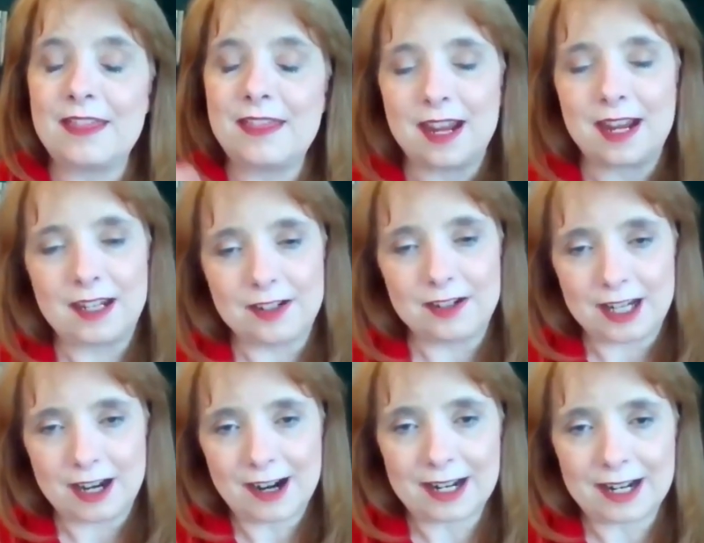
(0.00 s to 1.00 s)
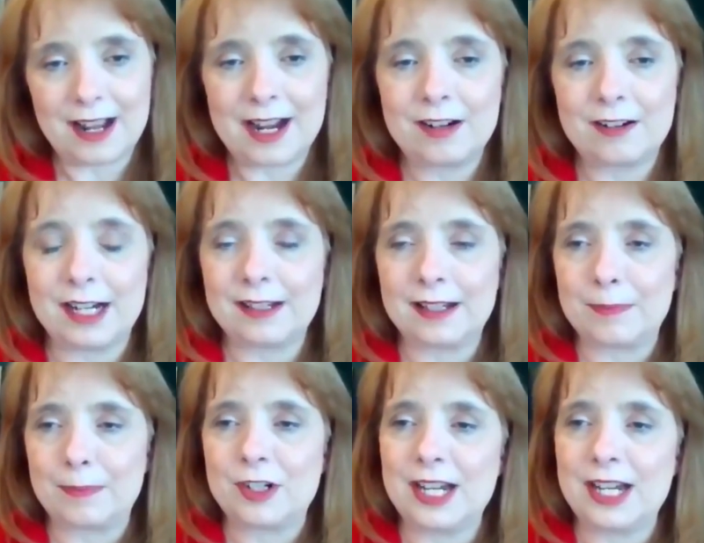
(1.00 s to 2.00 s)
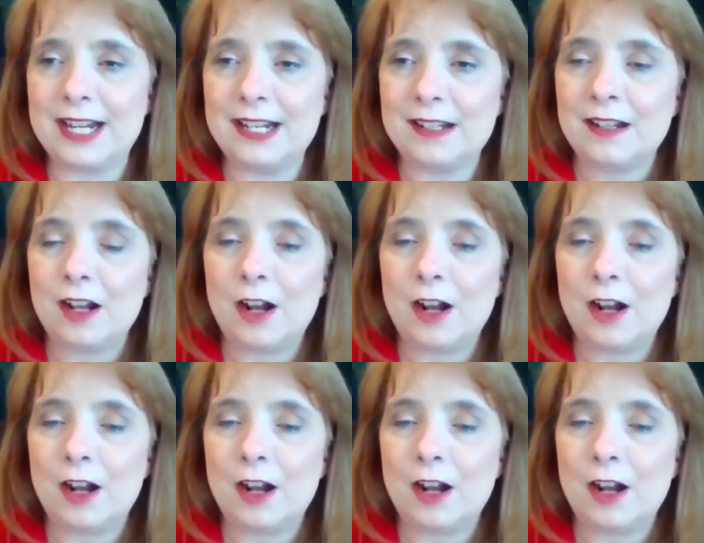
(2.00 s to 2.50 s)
Thank you, Derek. I greatly appreciate it.